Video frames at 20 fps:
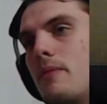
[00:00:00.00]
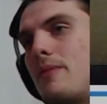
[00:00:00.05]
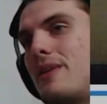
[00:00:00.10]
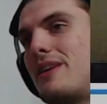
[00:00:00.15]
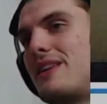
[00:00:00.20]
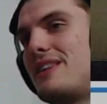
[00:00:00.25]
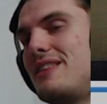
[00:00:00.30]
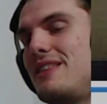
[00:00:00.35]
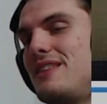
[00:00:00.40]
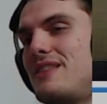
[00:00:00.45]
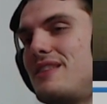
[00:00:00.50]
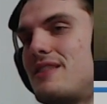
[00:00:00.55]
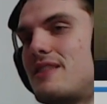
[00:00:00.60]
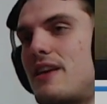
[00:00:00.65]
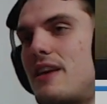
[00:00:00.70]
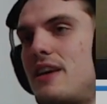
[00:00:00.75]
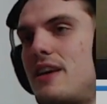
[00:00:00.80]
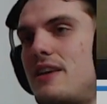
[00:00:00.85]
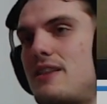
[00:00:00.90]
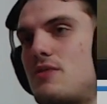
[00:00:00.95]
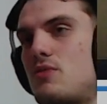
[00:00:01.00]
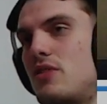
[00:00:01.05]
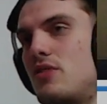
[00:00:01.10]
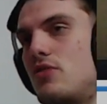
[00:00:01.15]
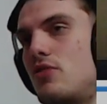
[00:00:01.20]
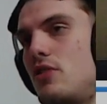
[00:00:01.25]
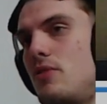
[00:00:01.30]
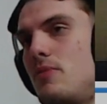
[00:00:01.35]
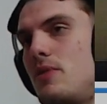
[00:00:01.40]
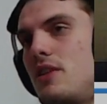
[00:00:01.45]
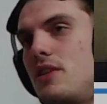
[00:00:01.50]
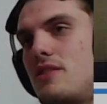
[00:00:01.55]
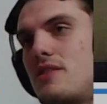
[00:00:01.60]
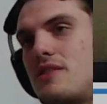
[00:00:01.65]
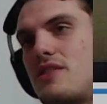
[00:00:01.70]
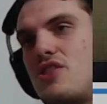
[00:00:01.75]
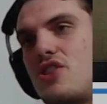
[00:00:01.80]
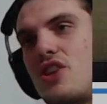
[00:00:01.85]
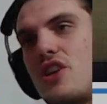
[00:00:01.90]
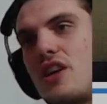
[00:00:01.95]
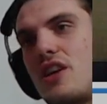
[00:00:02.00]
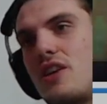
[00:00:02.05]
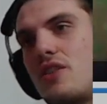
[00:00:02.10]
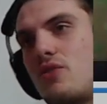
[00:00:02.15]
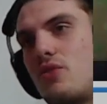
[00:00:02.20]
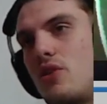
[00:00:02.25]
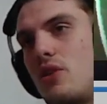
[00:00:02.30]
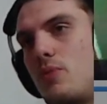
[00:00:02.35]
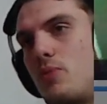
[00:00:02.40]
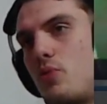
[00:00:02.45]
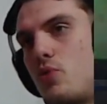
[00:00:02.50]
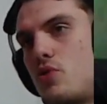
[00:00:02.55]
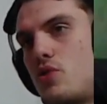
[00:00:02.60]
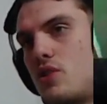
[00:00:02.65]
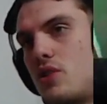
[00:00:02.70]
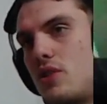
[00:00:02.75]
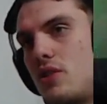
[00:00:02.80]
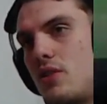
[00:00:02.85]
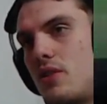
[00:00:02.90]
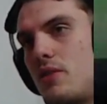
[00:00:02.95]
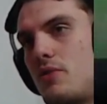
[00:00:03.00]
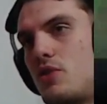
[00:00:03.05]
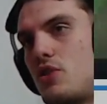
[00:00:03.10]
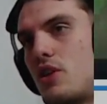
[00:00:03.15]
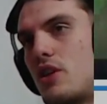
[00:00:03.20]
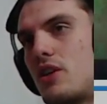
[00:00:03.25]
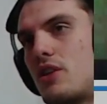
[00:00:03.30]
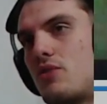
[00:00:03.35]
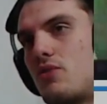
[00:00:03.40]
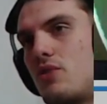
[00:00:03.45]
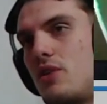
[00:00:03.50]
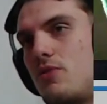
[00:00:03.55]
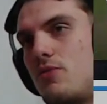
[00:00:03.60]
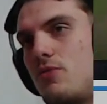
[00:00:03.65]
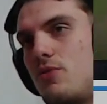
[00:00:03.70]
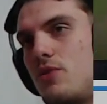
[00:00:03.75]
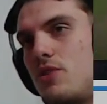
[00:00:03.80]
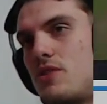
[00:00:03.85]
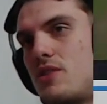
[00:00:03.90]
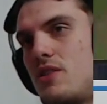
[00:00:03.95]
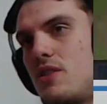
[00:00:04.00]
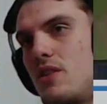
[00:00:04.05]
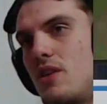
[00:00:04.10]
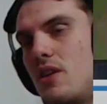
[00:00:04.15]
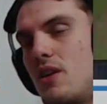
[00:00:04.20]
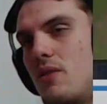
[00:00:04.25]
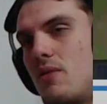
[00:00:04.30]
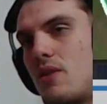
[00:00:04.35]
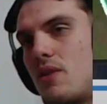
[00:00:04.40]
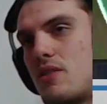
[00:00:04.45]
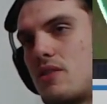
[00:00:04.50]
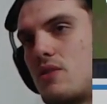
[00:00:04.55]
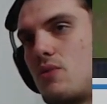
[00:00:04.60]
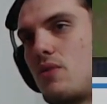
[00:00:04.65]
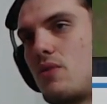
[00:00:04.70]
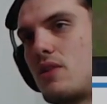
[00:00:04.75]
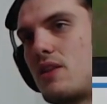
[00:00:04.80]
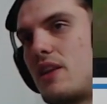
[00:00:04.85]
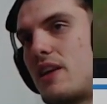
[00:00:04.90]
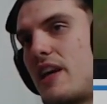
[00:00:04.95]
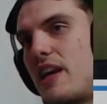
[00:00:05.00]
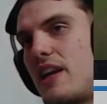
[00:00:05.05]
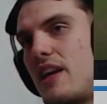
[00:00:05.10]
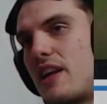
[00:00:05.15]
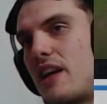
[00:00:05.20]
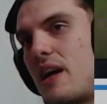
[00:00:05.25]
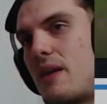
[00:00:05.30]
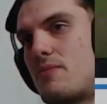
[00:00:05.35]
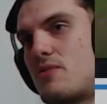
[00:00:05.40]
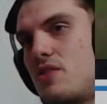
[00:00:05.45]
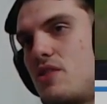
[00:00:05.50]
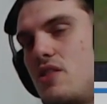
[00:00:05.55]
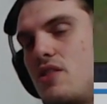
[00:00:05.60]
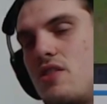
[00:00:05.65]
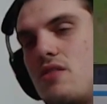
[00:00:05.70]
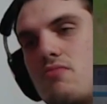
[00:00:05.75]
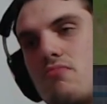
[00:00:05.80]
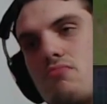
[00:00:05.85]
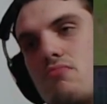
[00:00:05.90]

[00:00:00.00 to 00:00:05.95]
But in this yeah. case, with 3 minions, she can't really push it. Uh, she can't really freeze it, because the, way the cannon comes here,